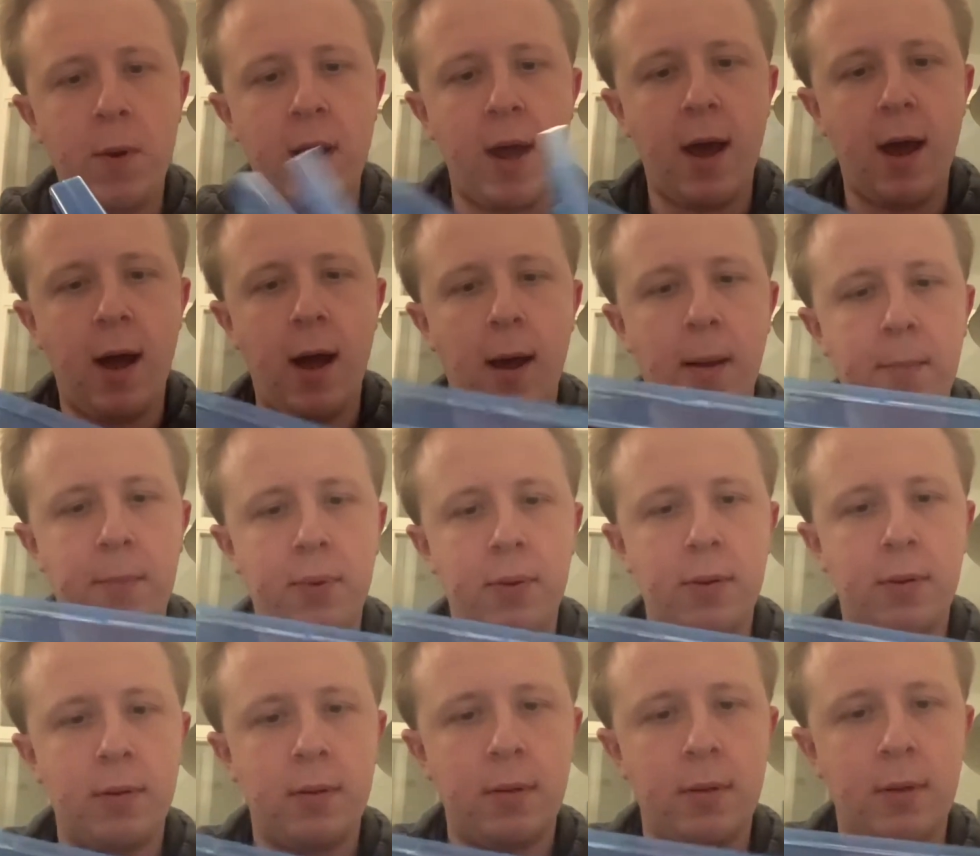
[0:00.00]
it up.
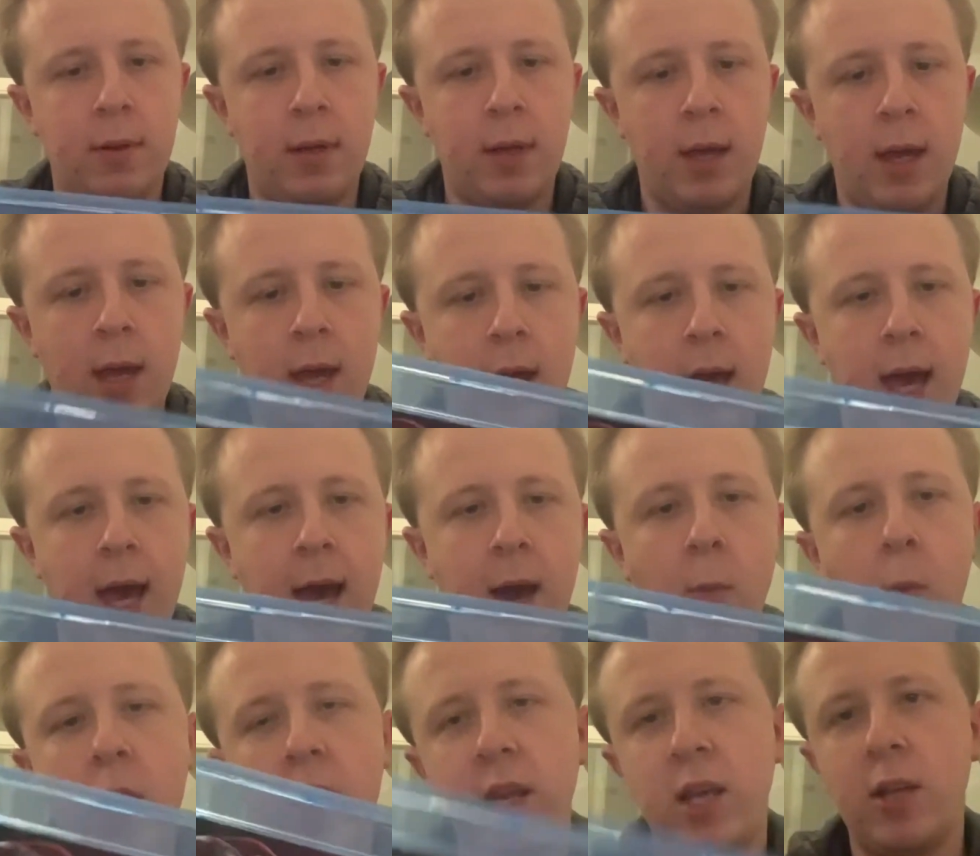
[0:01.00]

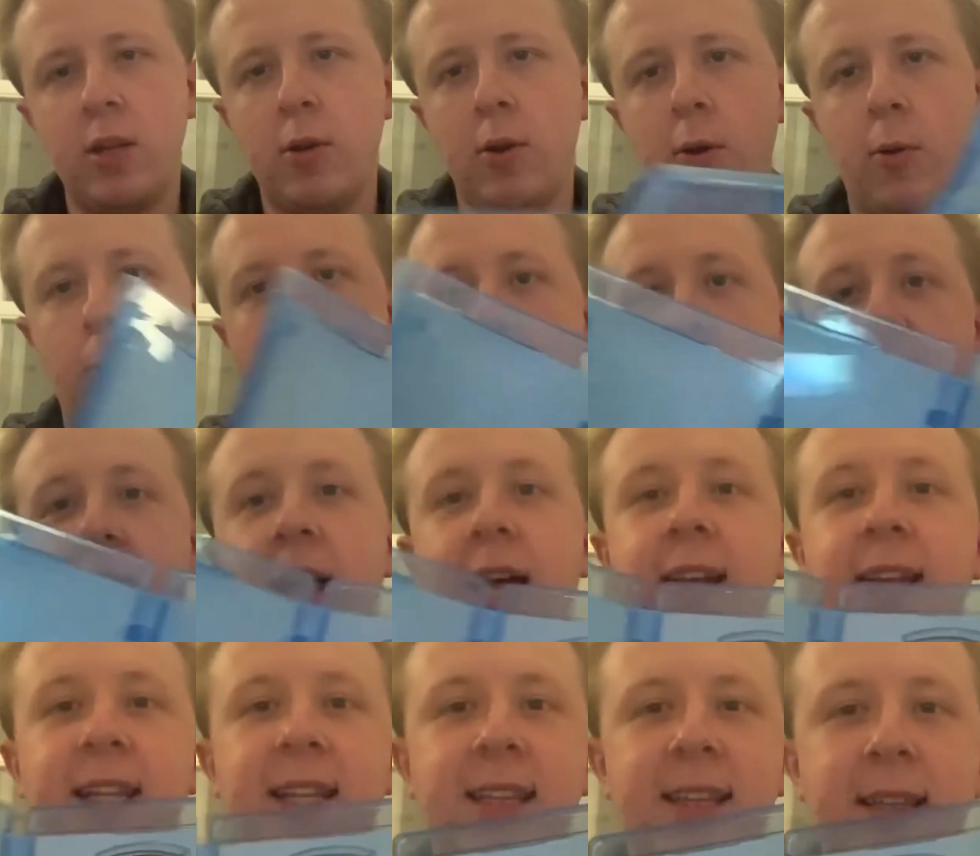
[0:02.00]
And what do you know? Which I
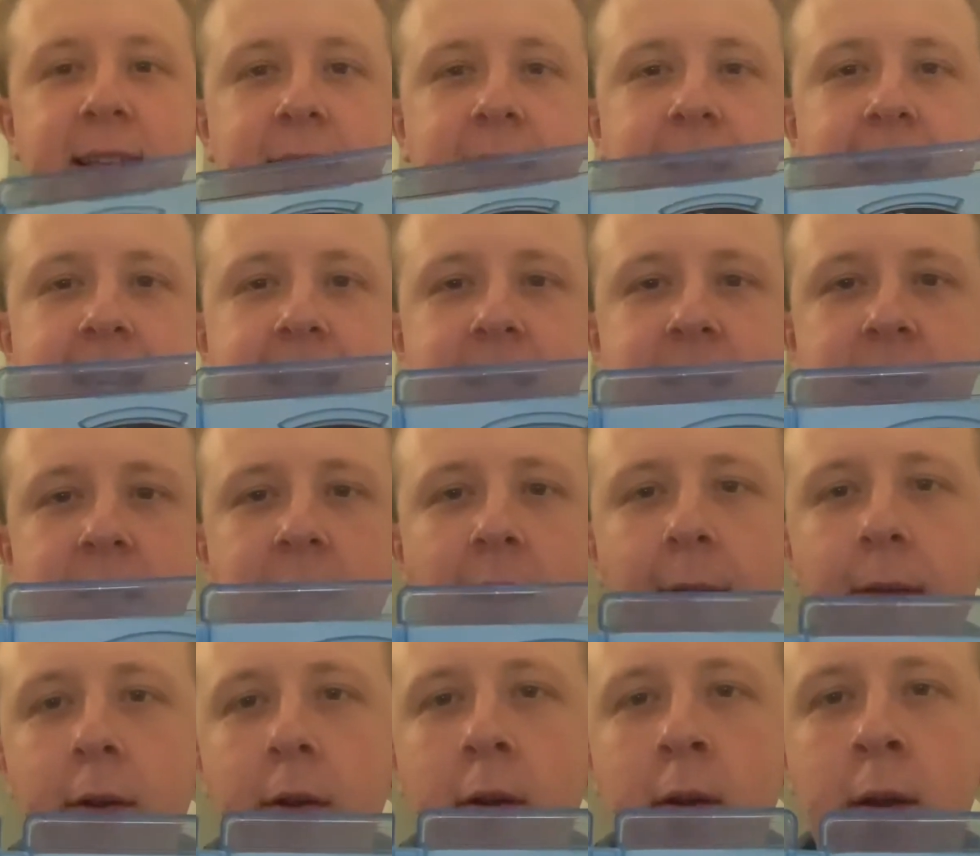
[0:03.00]
like the disc
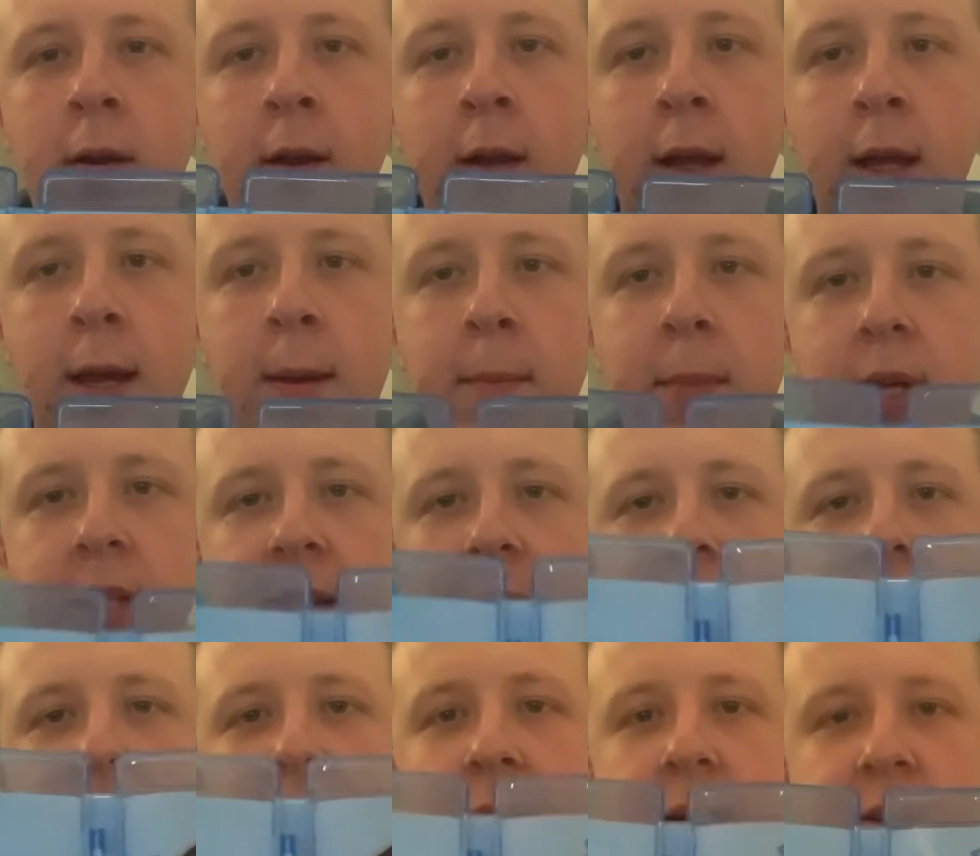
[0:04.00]
cover. There's
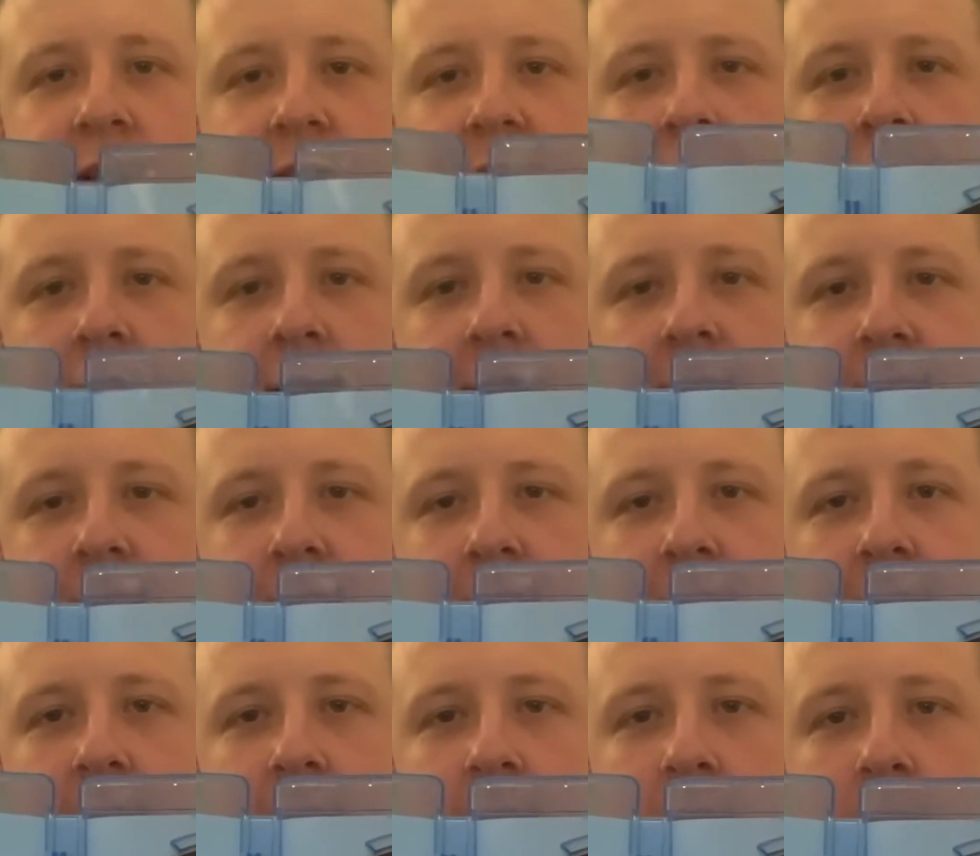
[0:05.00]
nothing there, just the
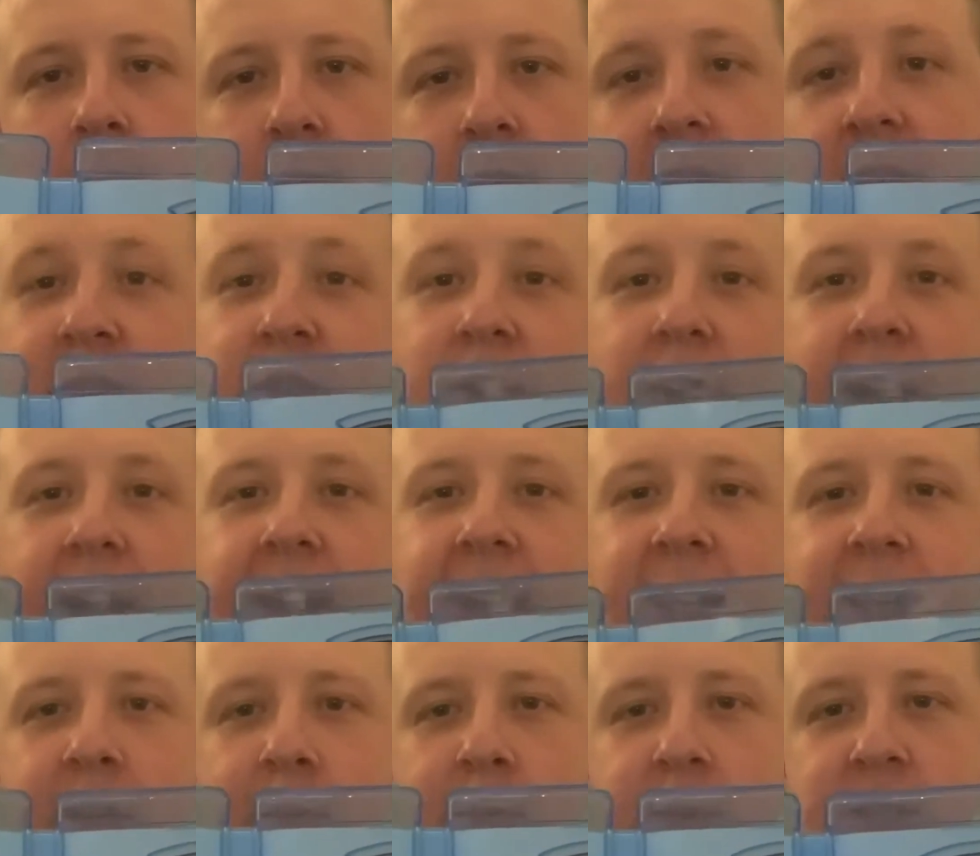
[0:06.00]
disc. Which I do
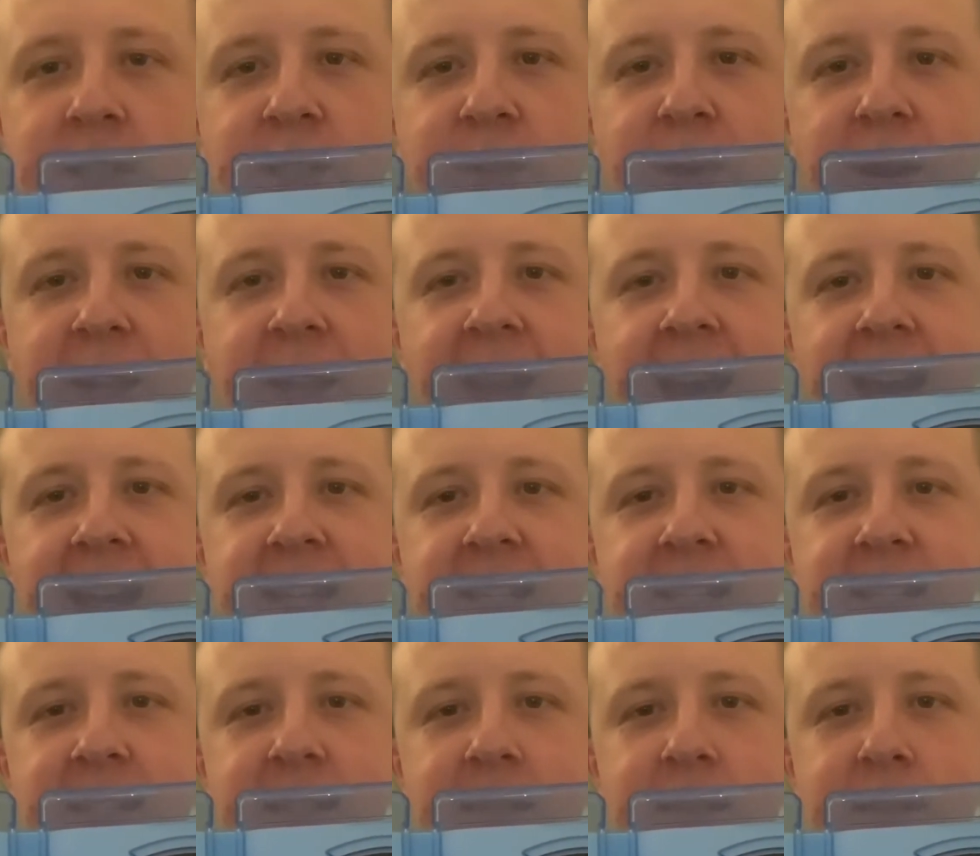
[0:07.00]
like, which is quite
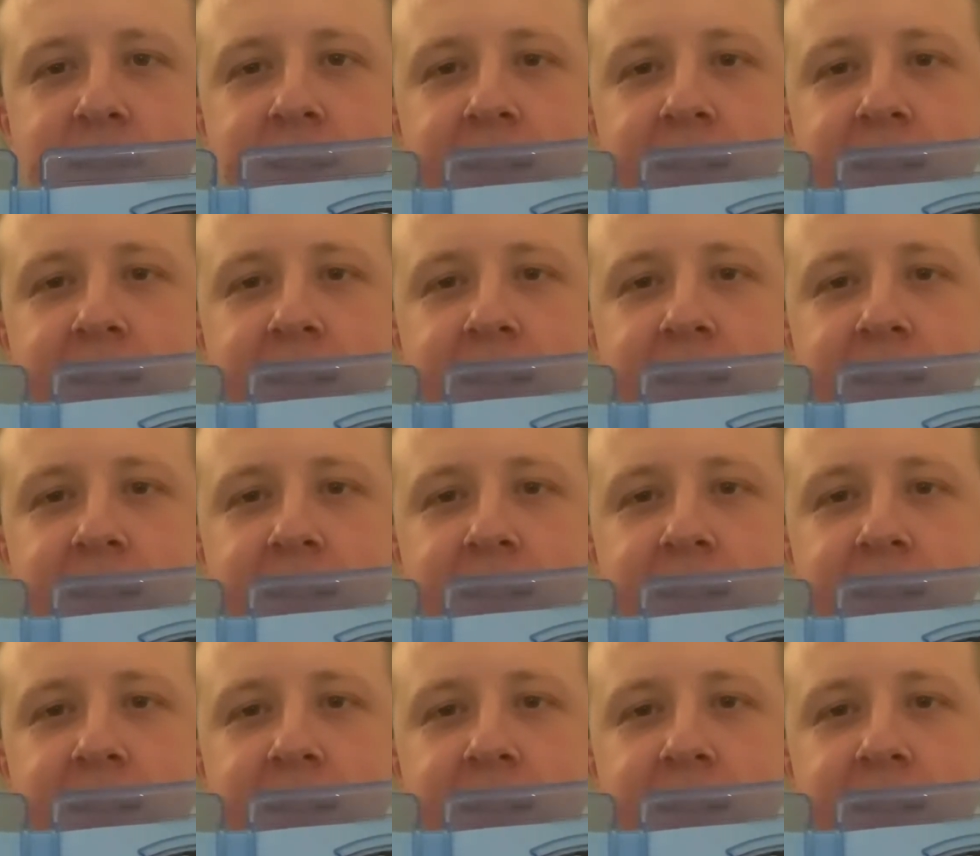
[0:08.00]
nice.